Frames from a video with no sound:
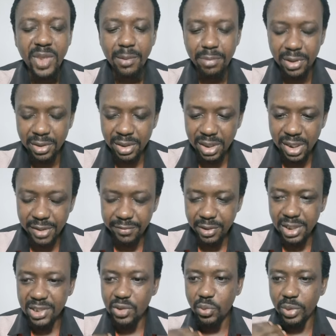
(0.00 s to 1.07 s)
But
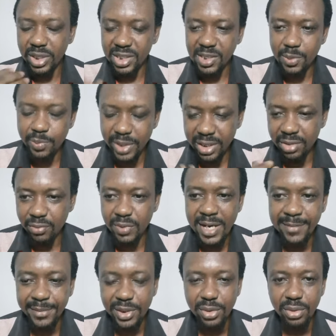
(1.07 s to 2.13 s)
even as we expect the
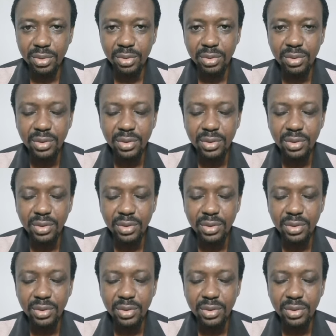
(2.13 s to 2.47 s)
rapture,